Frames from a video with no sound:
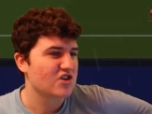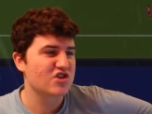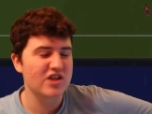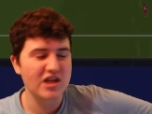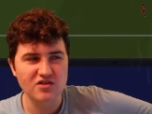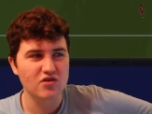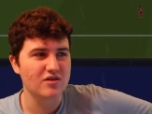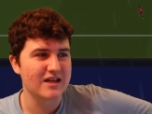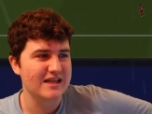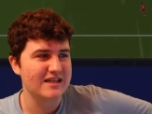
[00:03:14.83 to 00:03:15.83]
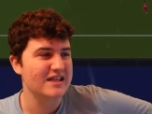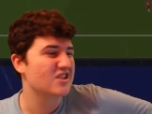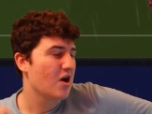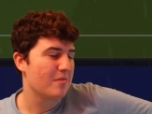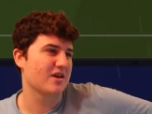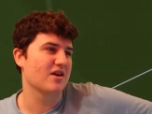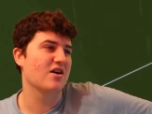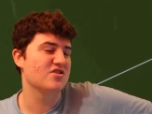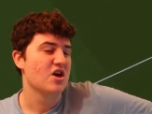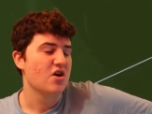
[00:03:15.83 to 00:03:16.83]
There's still no ladies
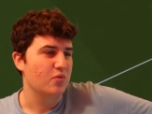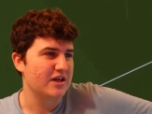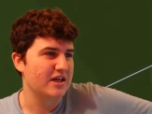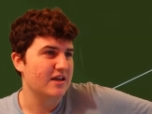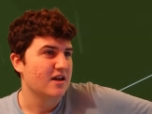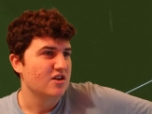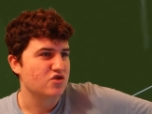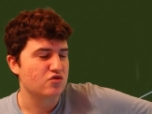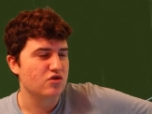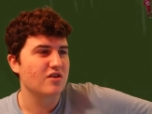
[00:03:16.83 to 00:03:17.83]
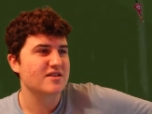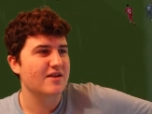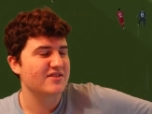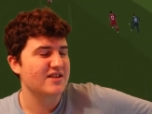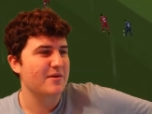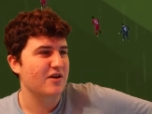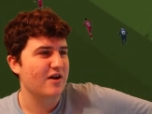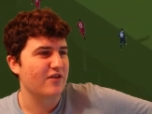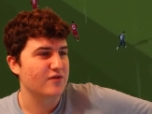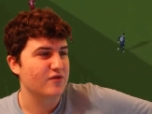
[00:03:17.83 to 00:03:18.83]
because we do not have a
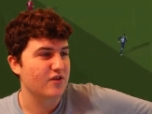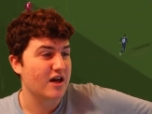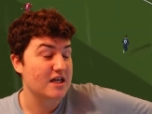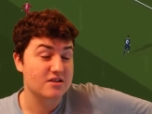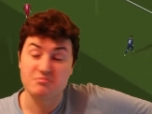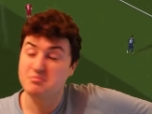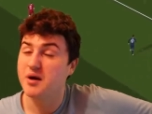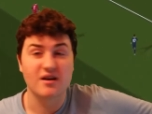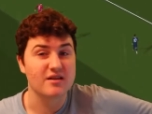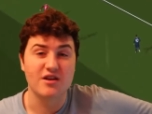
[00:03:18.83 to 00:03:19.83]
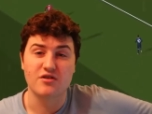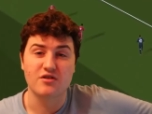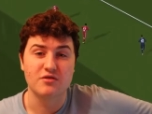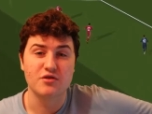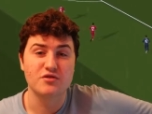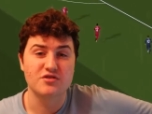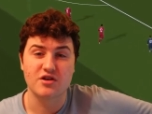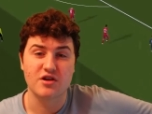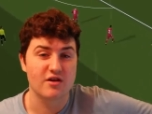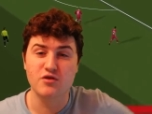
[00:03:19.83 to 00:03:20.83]
demographic for that. But, you know, who's,
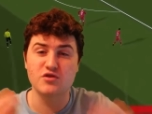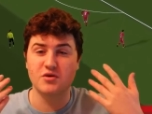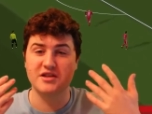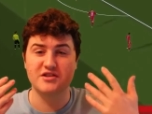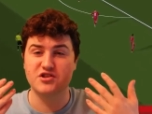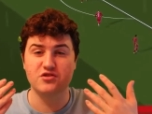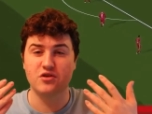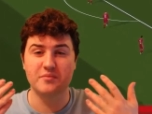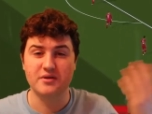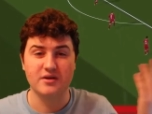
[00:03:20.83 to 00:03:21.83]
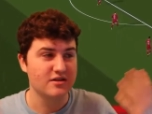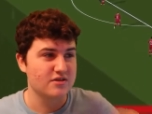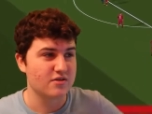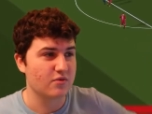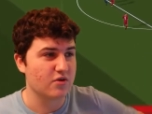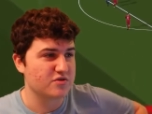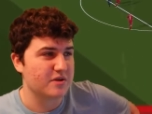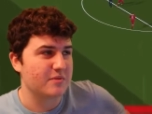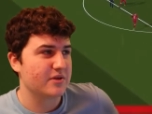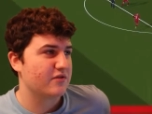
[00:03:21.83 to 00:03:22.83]
uh, who's wanting to show up? to watch me
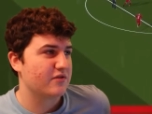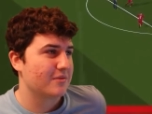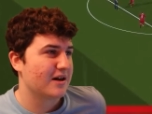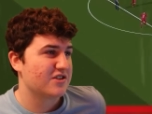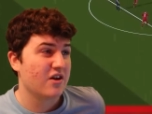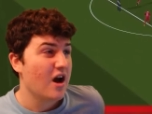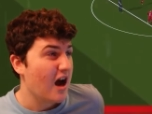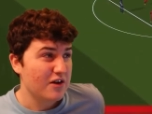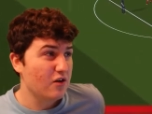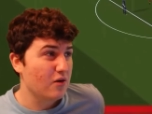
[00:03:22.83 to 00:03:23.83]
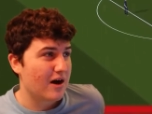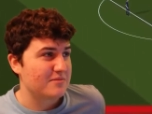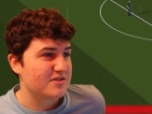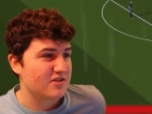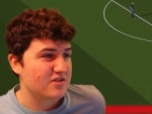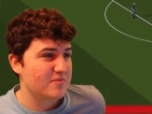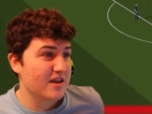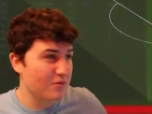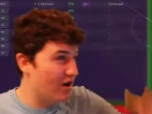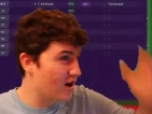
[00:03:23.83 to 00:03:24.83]
play Football Manager. I don't know why I'm still
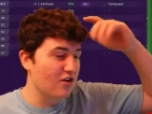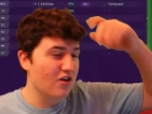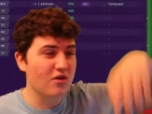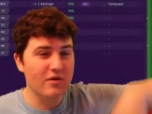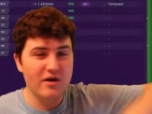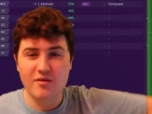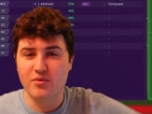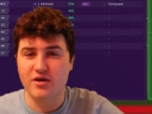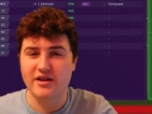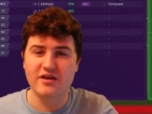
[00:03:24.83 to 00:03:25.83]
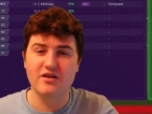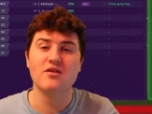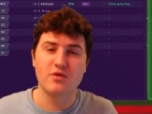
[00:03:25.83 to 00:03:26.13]
speaking. What a goal! We're up 1 0.